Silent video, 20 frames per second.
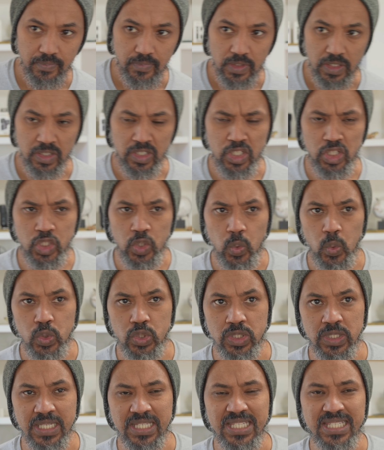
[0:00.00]

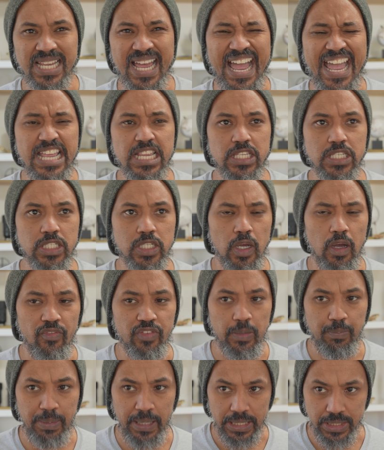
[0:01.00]
reduce the size of
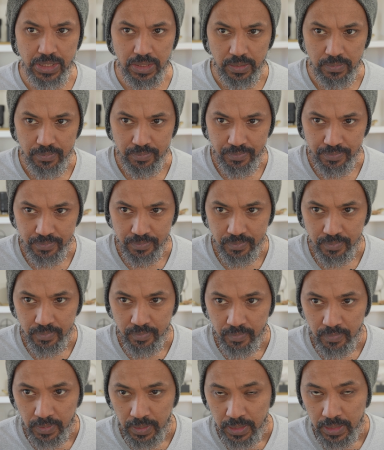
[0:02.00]
the picture.
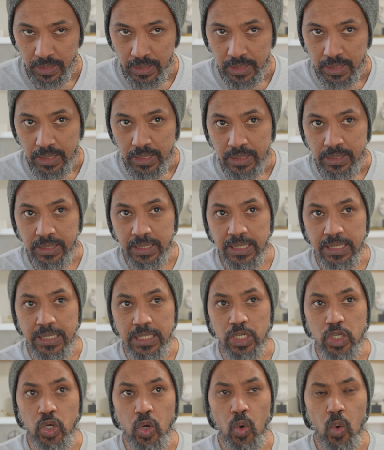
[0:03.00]
The
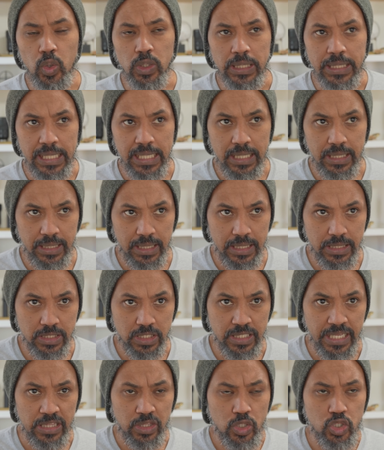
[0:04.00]
goal here is
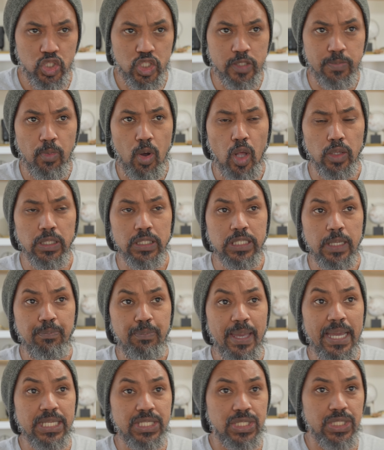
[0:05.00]
that the smaller the
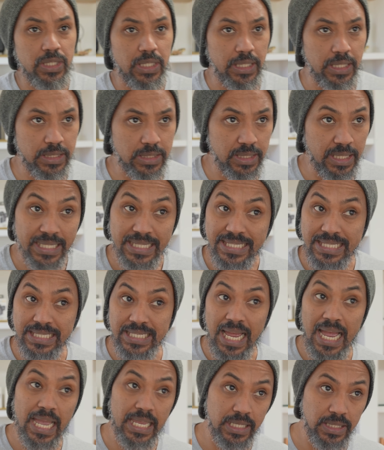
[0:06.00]
picture is in
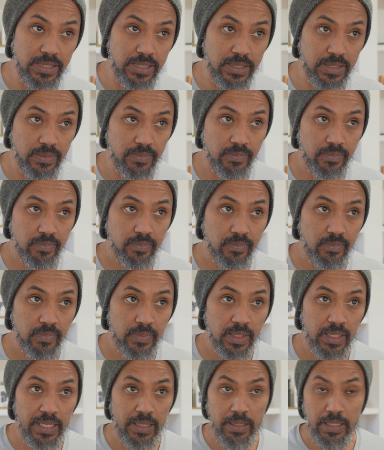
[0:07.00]
size,
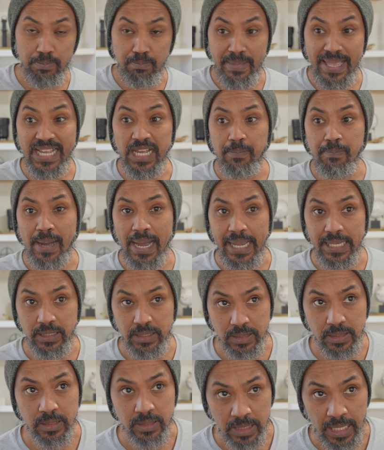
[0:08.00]
in megabytes
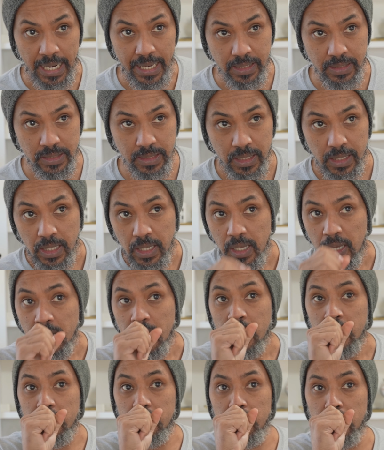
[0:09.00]
size,
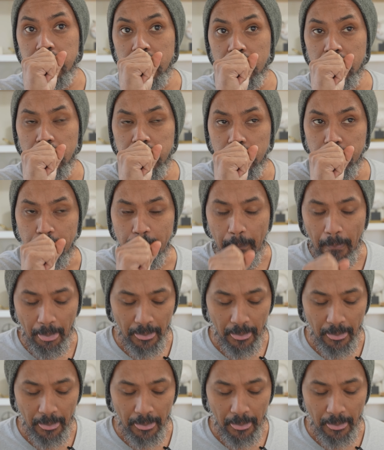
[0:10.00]
the